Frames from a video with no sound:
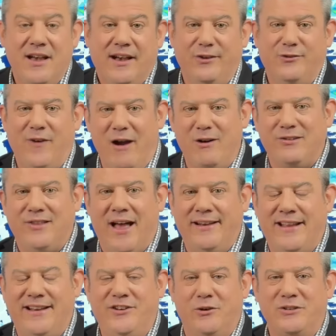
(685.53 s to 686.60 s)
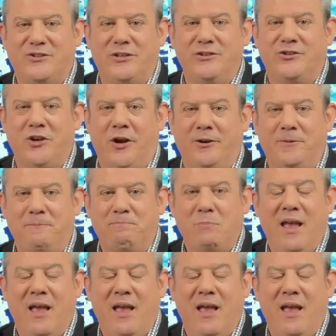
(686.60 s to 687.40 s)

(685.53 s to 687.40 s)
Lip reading: as far as La Nina is concerned.